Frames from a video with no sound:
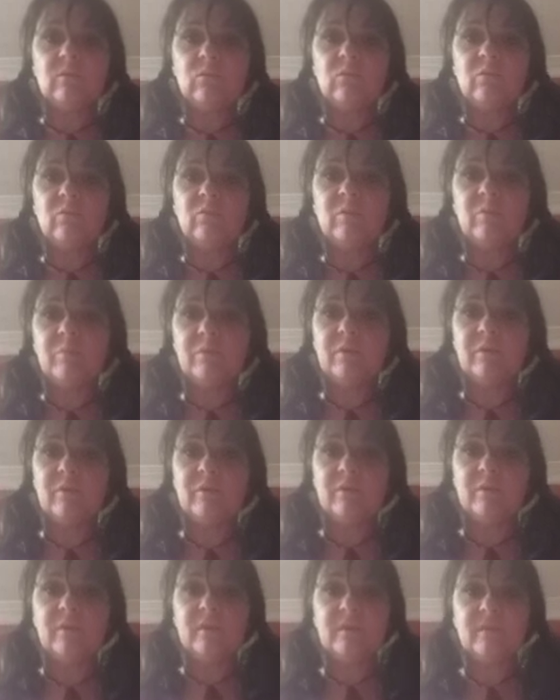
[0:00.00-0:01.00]
on our upper
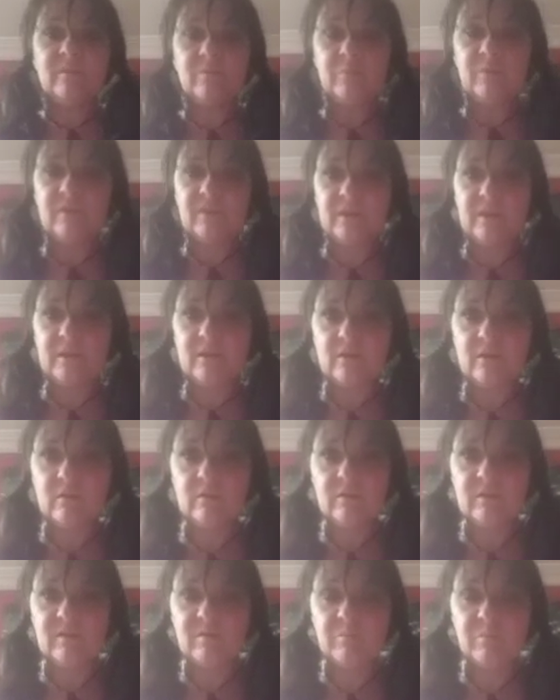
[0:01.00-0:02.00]
thighs, we take a
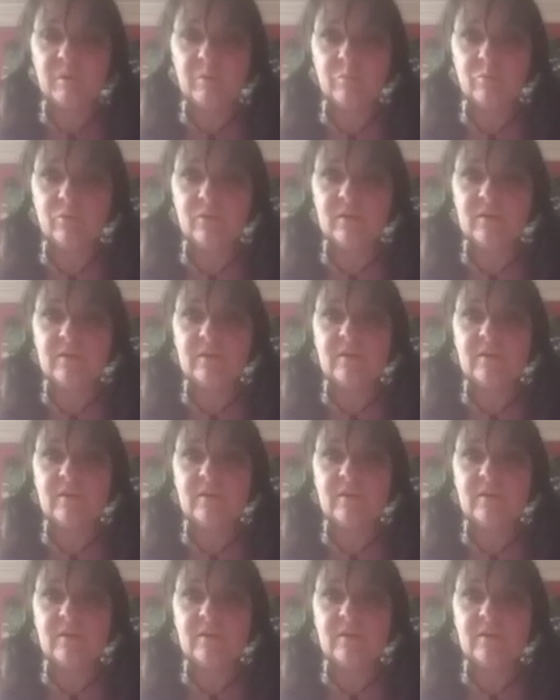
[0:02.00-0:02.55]
nice big breath